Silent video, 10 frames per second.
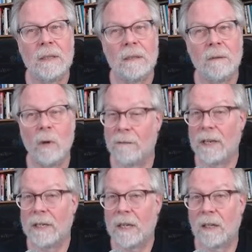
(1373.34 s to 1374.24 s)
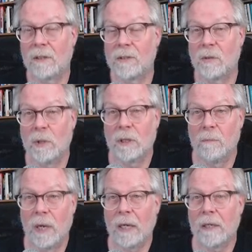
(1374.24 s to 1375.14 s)
We have 8 colors that we can
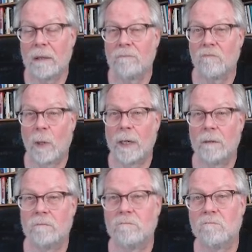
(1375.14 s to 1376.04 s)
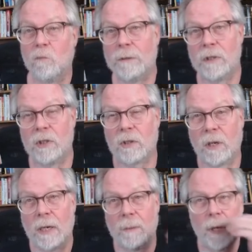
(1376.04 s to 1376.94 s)
make, right? We've
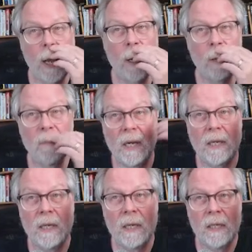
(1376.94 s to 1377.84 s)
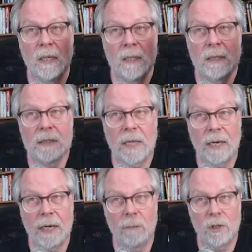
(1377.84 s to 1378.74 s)
described how to make
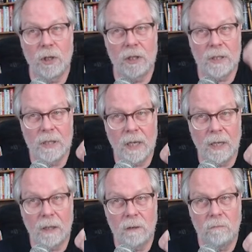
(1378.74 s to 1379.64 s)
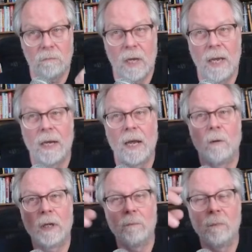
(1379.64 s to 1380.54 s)
cyan, magenta, and yellow, and how we
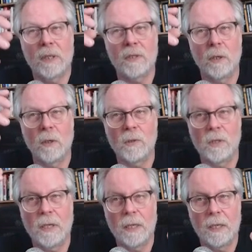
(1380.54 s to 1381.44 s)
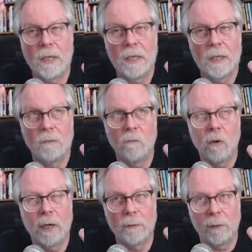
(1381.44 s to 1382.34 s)
can mix those and get
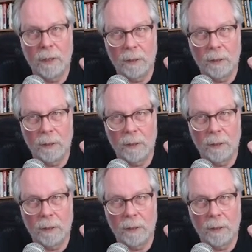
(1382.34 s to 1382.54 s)
red, green, and